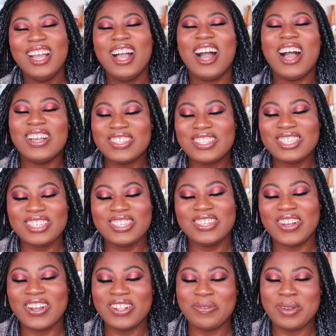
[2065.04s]
I'll see you
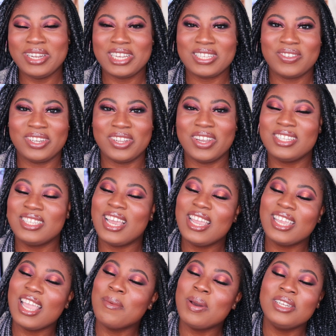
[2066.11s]
all in my next video.
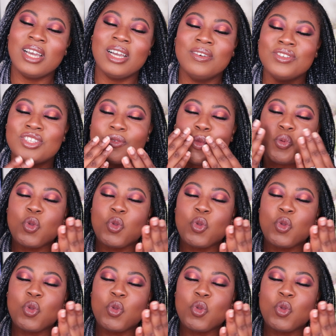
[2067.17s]
Take care, my doves.